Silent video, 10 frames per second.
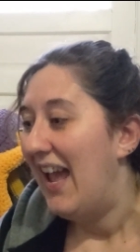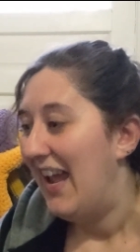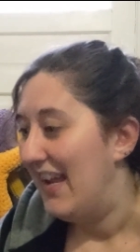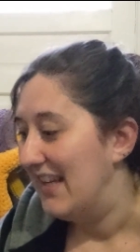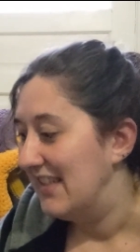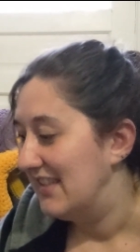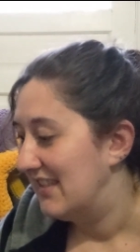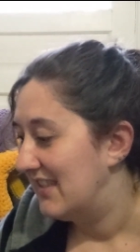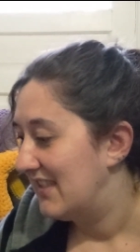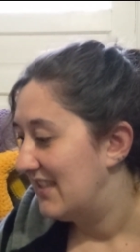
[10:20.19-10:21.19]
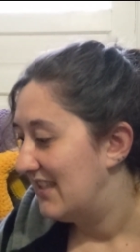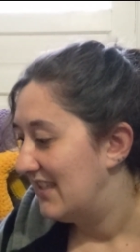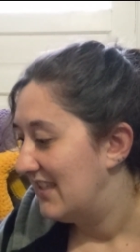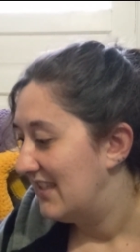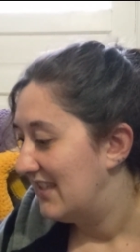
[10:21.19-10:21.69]
And
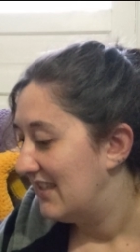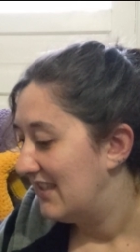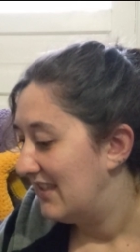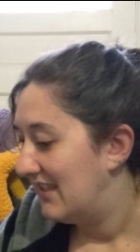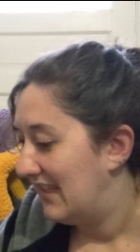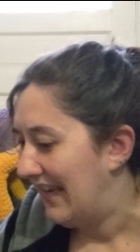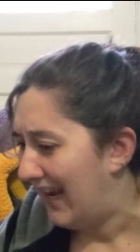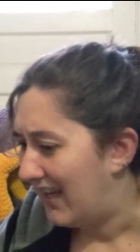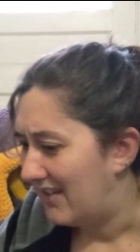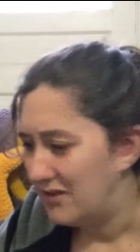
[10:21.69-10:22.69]
yeah,